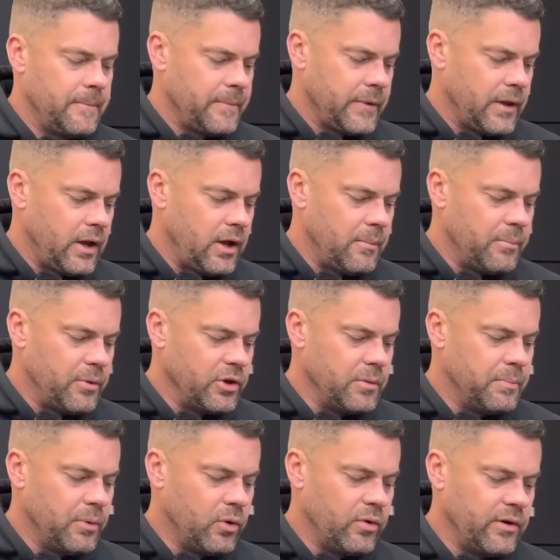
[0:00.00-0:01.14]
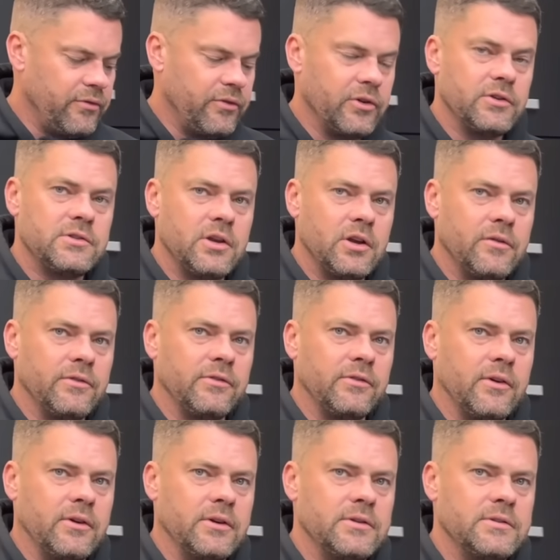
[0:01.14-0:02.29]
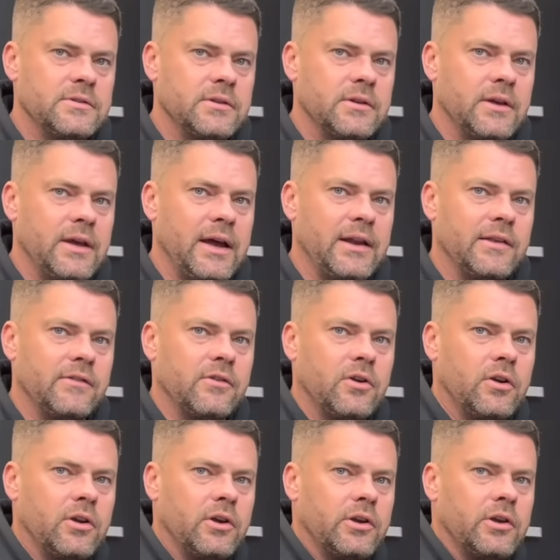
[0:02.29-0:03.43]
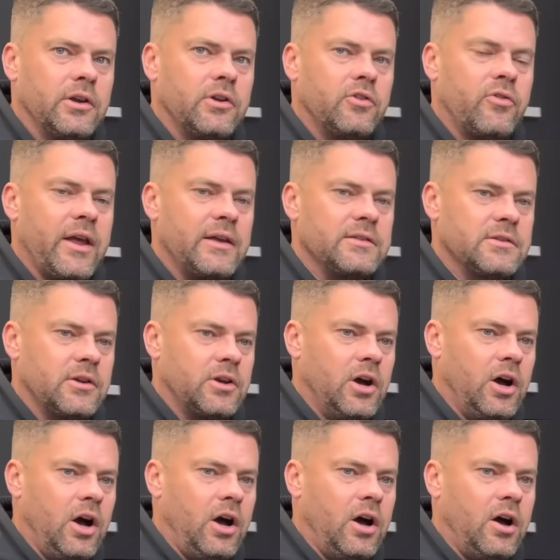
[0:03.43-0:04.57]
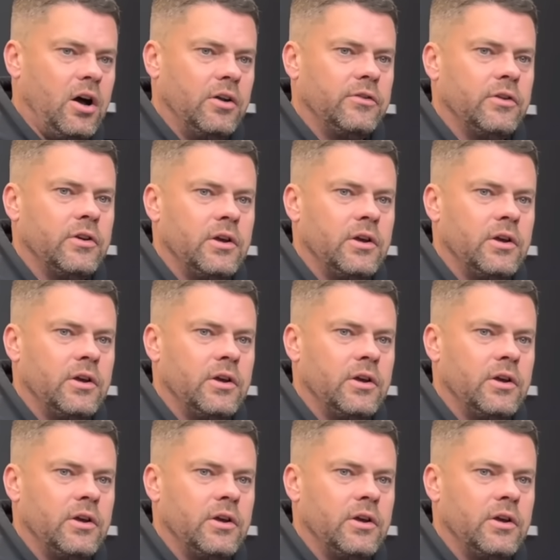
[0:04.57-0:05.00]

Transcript: but you bore it first oversize, and it creates like a hard,